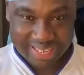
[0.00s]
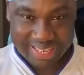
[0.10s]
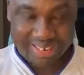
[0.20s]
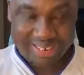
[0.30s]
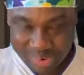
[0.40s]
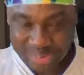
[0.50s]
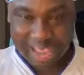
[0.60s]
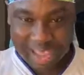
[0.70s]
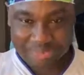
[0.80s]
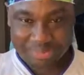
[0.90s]
Well,
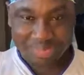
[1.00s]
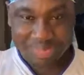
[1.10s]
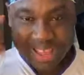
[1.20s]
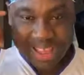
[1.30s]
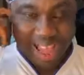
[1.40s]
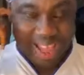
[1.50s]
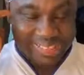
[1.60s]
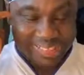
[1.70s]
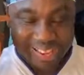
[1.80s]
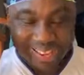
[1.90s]

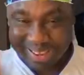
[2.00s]
sir.